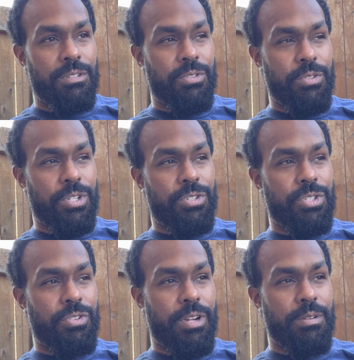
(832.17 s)
2 years
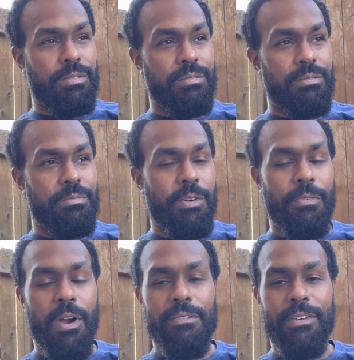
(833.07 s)
straight,
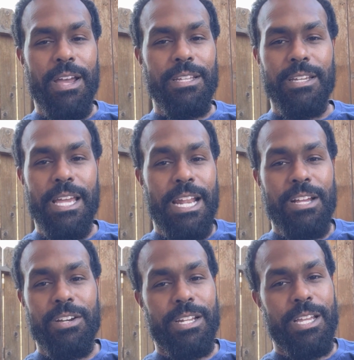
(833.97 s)
before I finally, and I
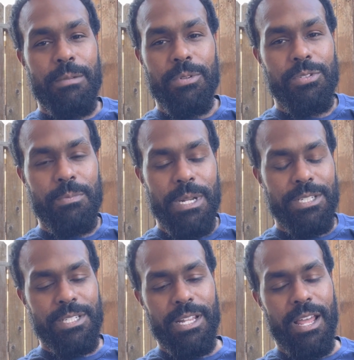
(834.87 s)
could have kept using them, but I
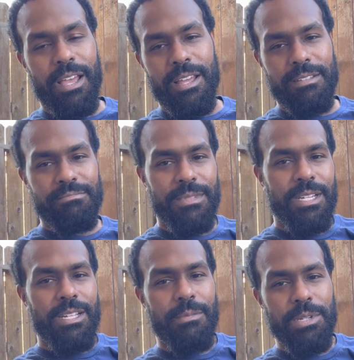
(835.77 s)
just said,
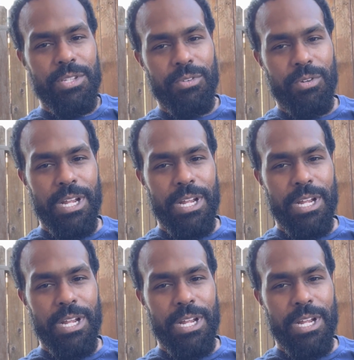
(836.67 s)
let me just throw it.